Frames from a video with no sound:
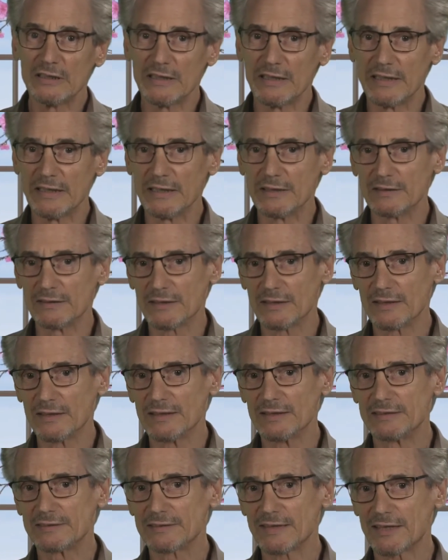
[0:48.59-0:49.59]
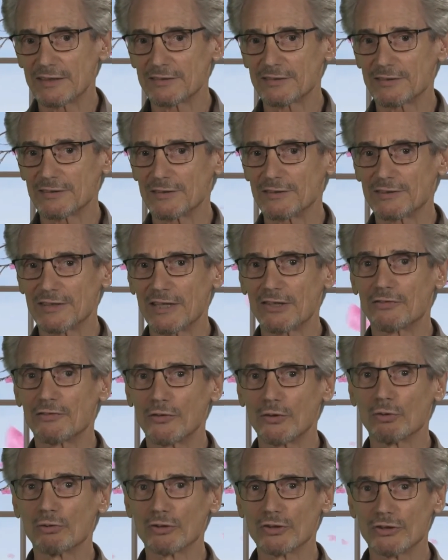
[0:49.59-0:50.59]
And it takes
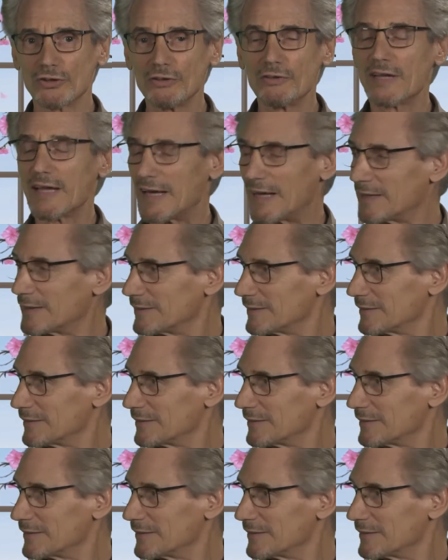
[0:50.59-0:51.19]
fuel to do that.